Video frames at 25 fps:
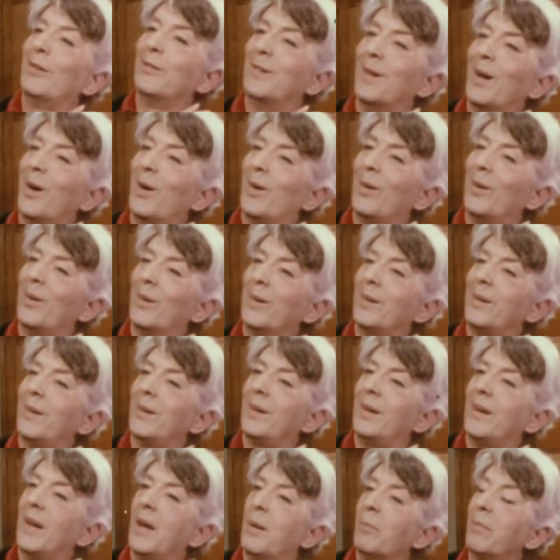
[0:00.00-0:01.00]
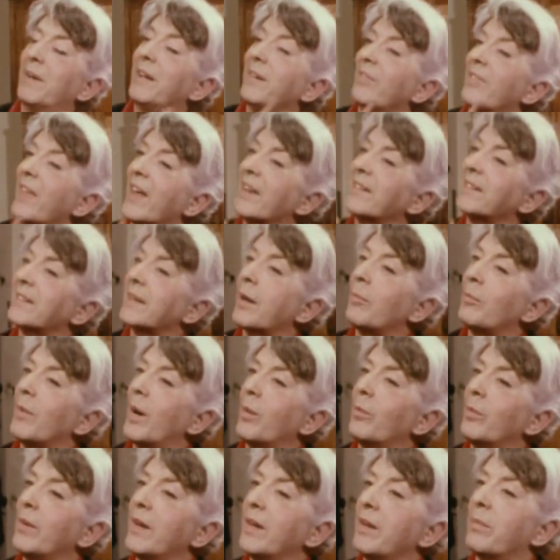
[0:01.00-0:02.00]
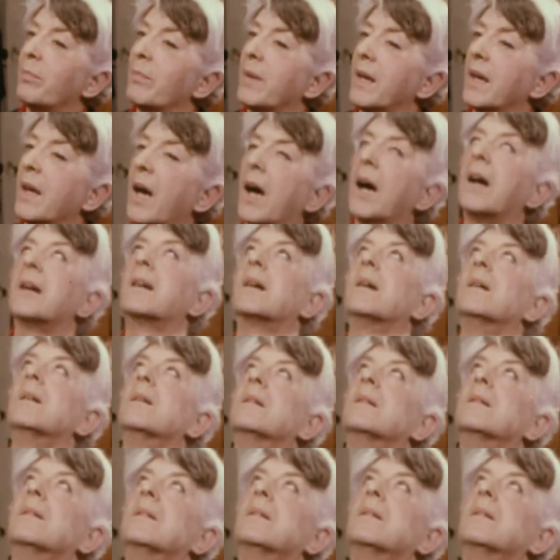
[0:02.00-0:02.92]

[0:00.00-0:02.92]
Lord." But if there's someone with me, I go,